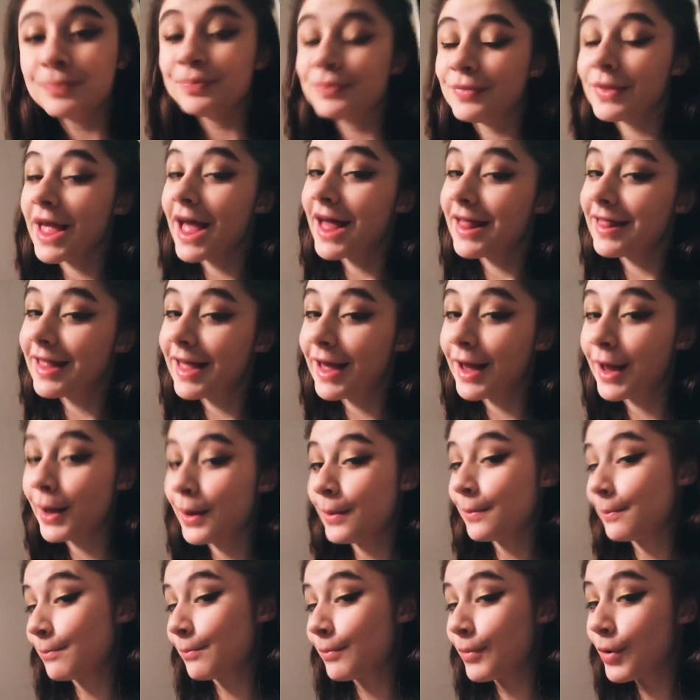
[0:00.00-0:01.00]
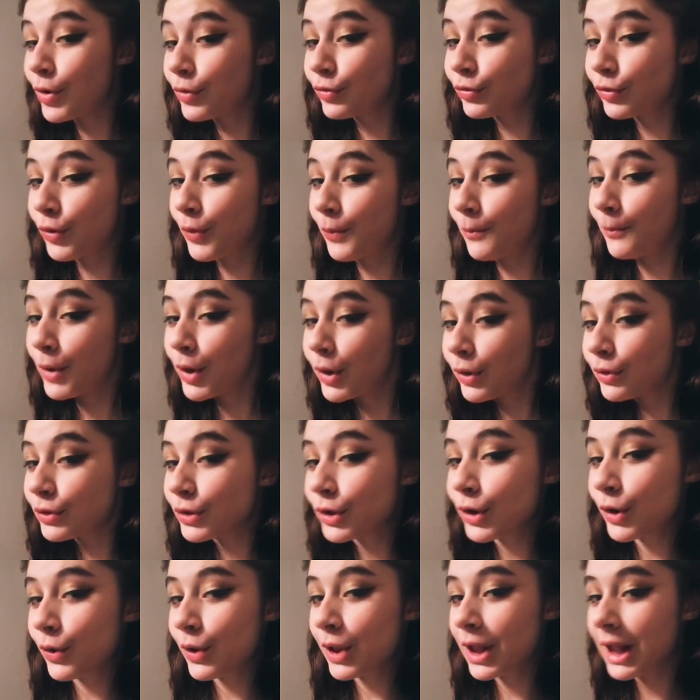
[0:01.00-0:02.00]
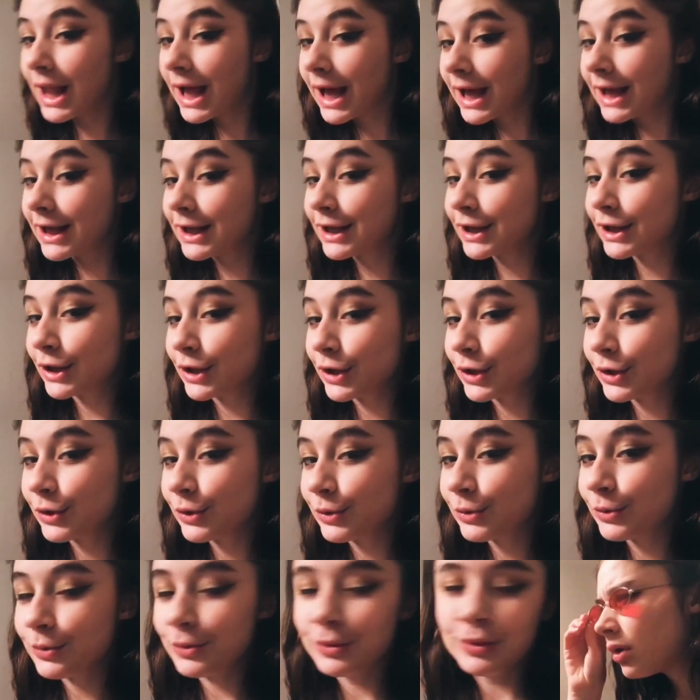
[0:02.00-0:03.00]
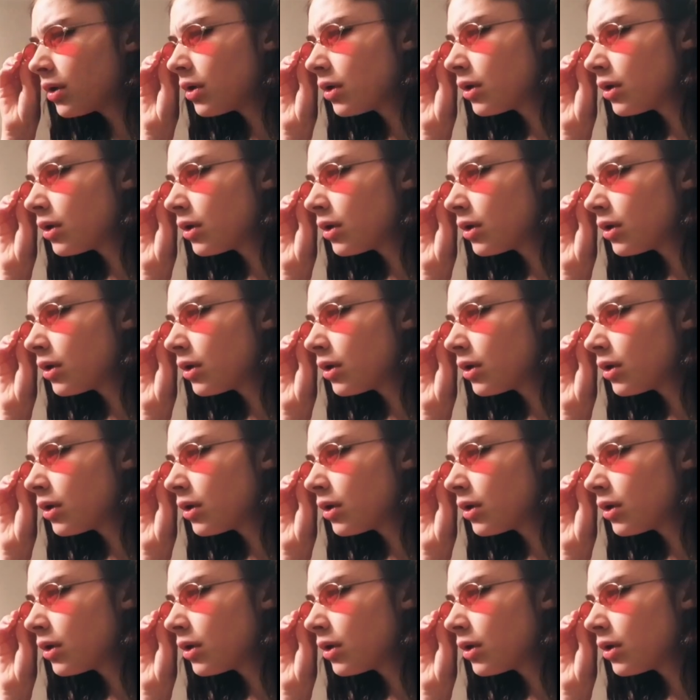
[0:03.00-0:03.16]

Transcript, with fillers: I think Moto Moto likes you.